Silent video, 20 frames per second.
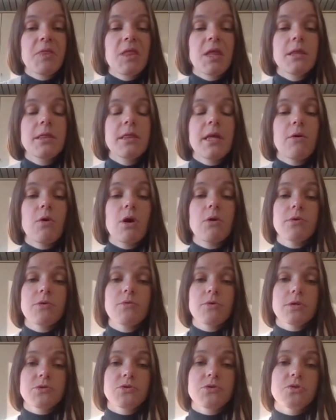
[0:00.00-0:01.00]
Now, what we
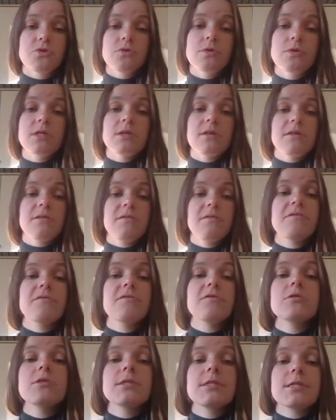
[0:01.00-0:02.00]
will do in a
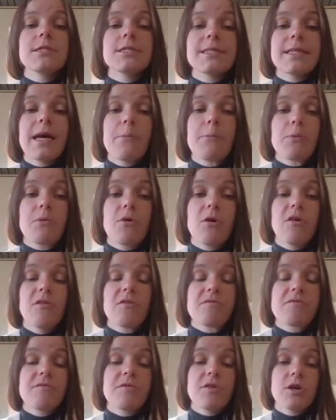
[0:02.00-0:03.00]
first step
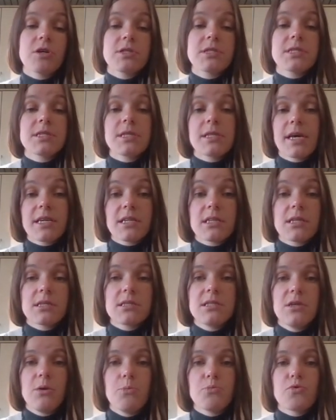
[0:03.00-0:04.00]
of selecting
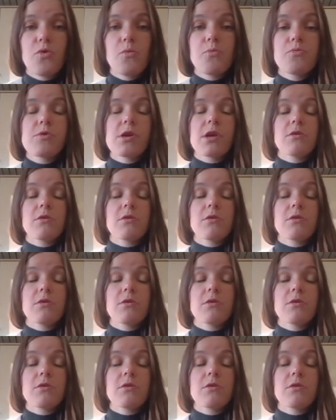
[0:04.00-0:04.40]
the appropriate